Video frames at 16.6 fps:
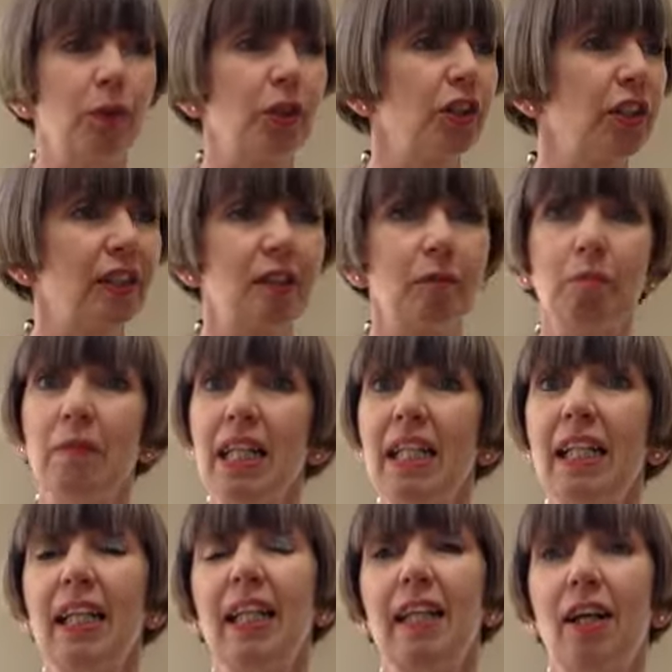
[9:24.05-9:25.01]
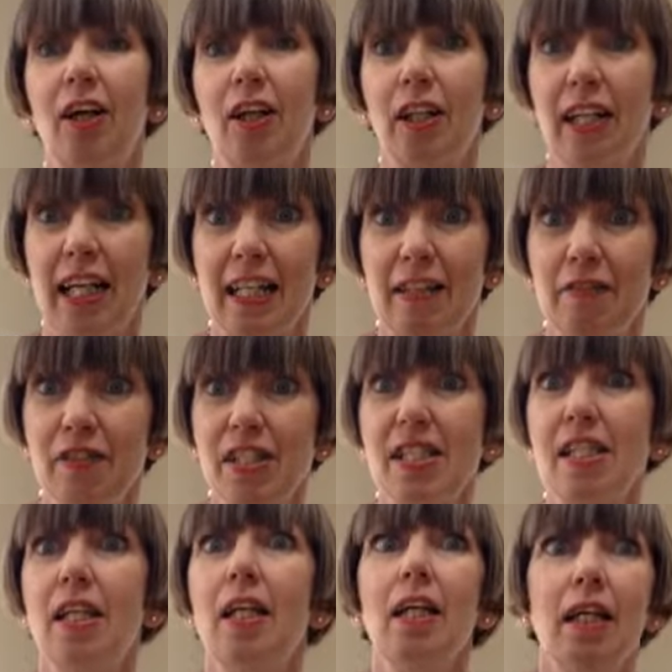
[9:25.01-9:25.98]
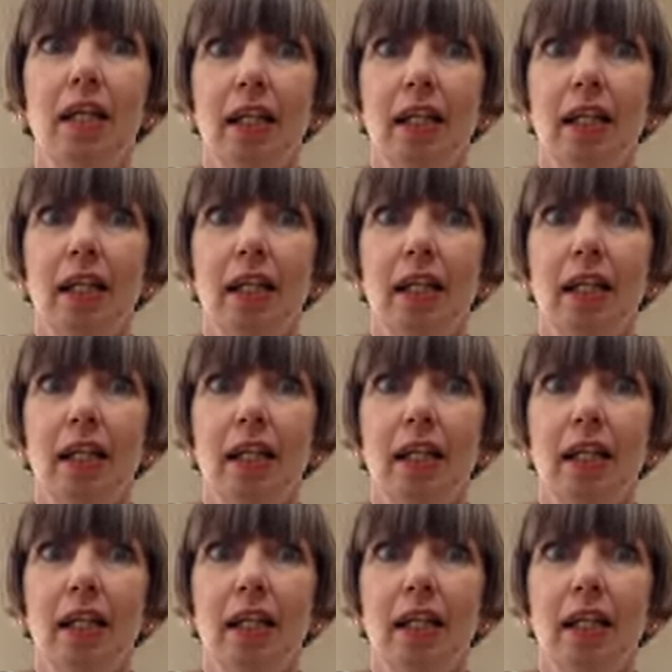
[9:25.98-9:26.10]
We're just making our lives